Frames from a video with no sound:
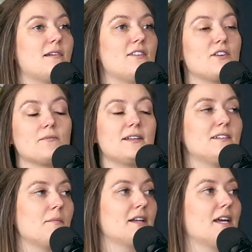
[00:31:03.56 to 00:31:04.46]
and they're
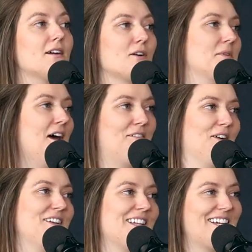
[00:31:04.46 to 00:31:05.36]
raising money or
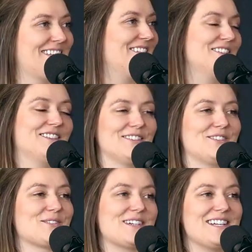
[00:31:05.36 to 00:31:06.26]
whatever, like the
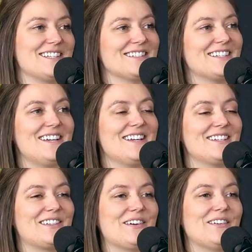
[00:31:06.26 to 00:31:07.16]
story is.
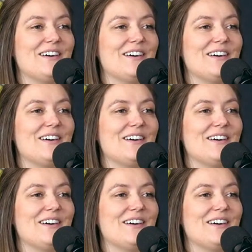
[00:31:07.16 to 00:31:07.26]
So,